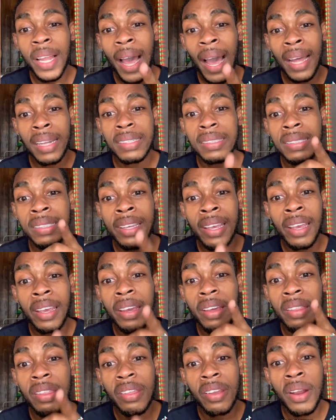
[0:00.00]
and
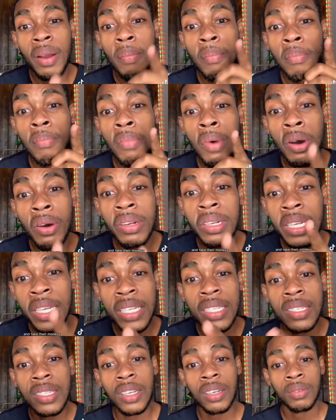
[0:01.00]
take their
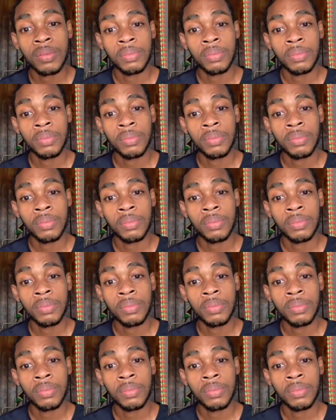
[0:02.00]
monies.